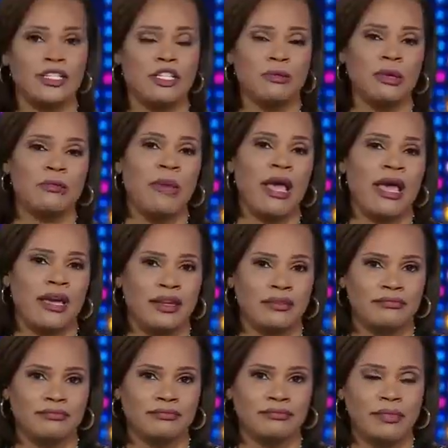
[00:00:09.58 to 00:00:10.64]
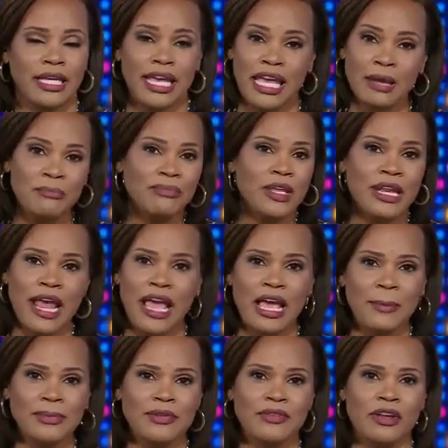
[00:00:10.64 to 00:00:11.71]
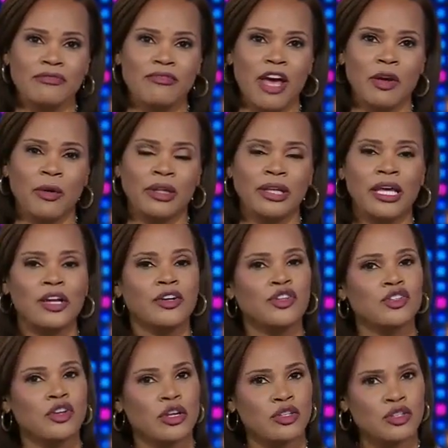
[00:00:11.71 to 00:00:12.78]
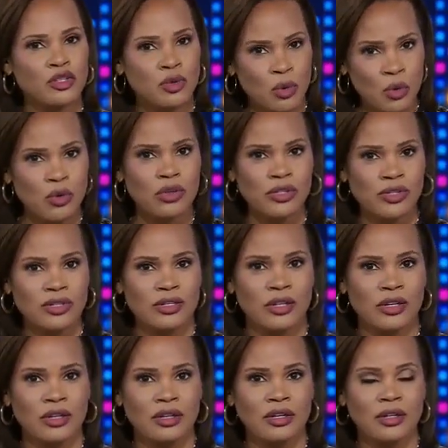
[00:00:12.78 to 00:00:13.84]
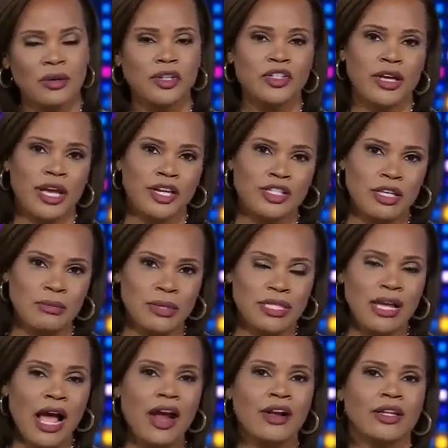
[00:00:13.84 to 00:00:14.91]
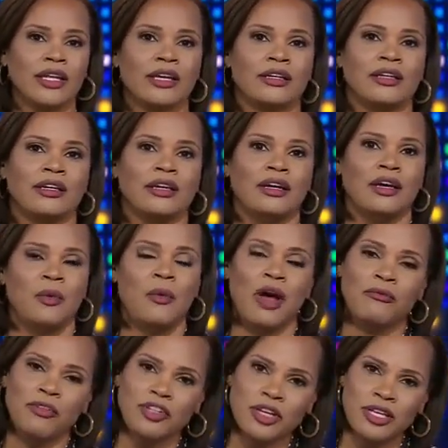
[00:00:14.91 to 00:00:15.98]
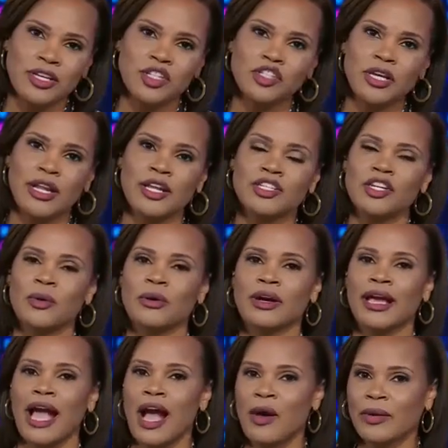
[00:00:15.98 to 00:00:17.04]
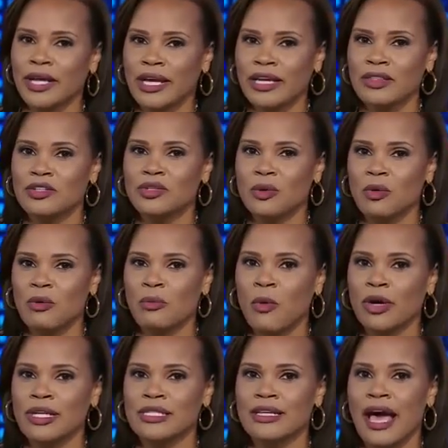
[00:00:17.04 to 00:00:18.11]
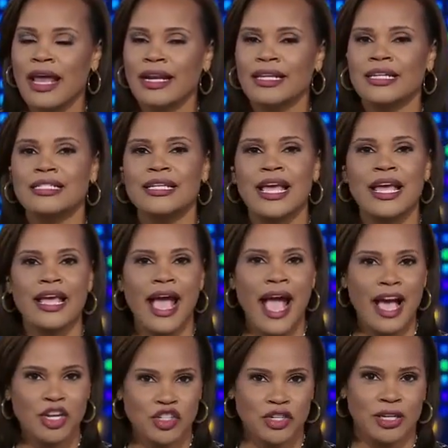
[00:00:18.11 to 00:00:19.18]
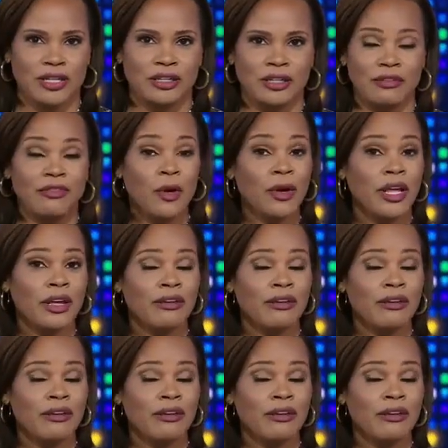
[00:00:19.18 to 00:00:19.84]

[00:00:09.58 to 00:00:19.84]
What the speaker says: to be made. Keep the names of Confederate leaders on schools or change them entirely. Well, in Virginia's Shenandoah County, the school board decided to take action, voting